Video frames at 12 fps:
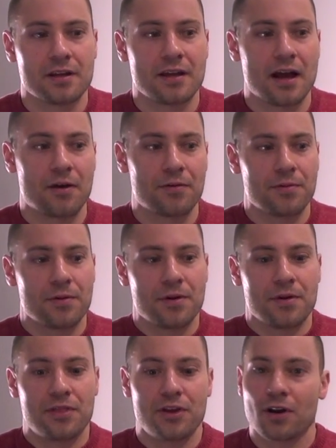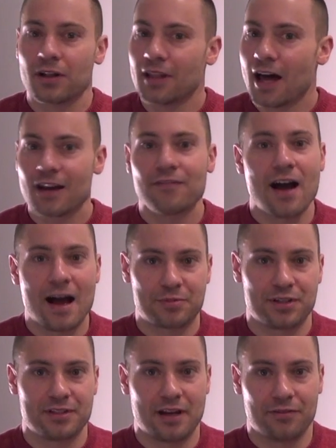Now, there are a lot of
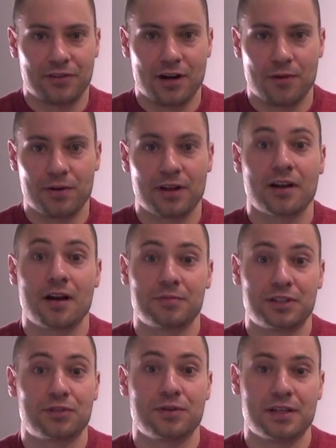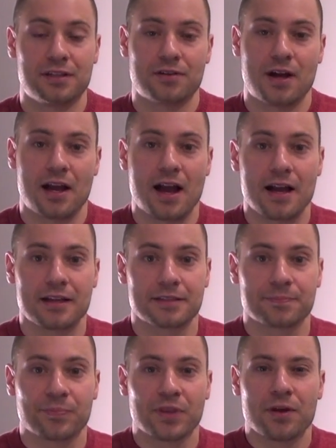options out there when it comes to treating dry
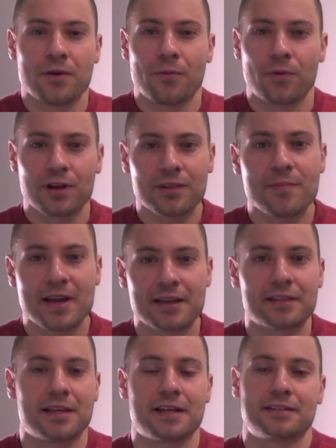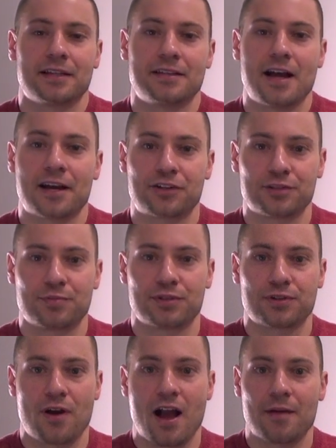eyes. One of the main things that doctors
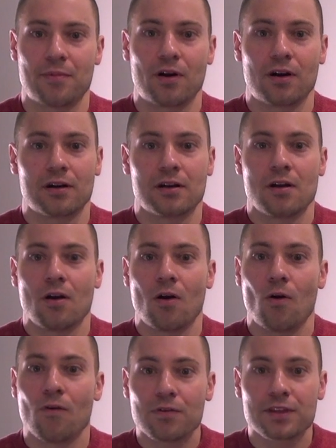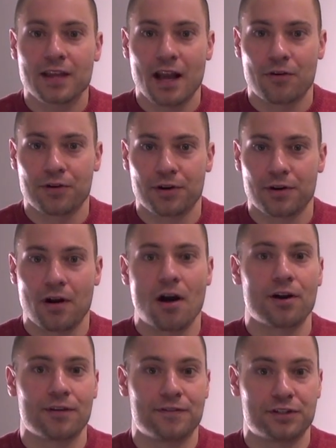prescribe are over-the-counter
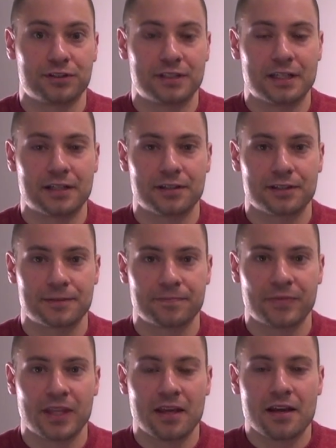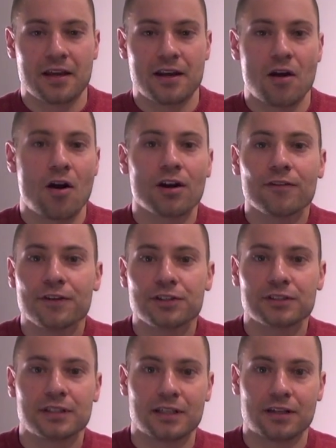artificial tears. Now,
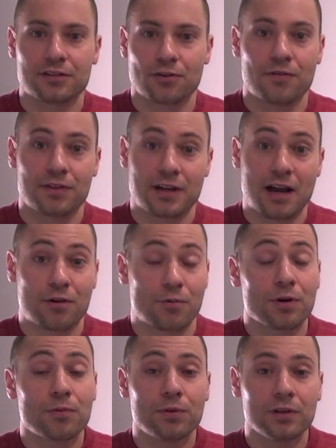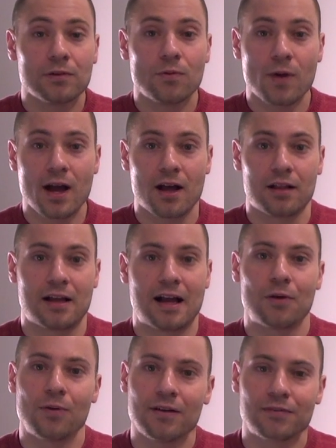artificial tears over the counter work really well.
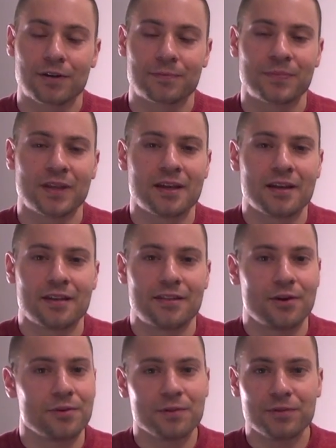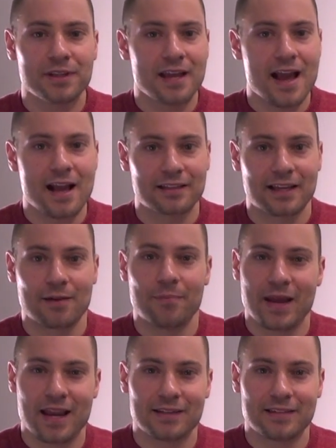However, they only really act like a
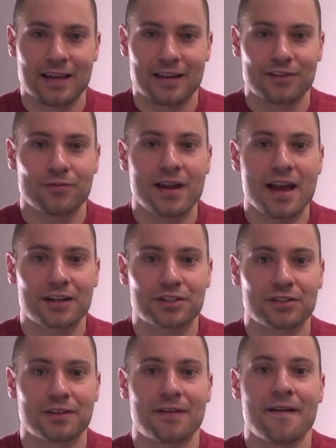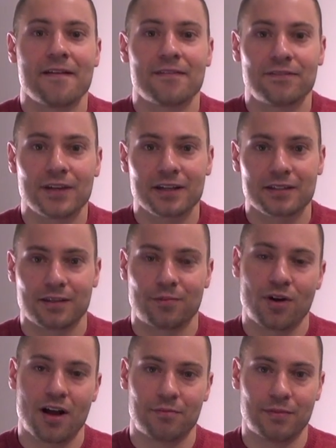Band-Aid. They don't actually fix the
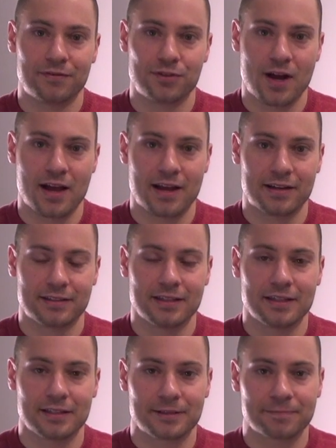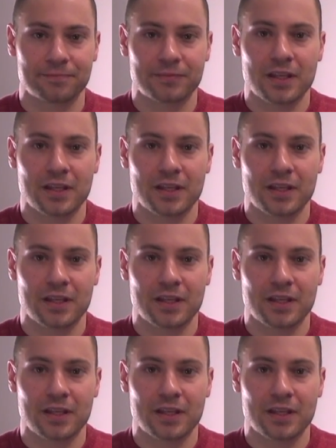problem of dry eye disease.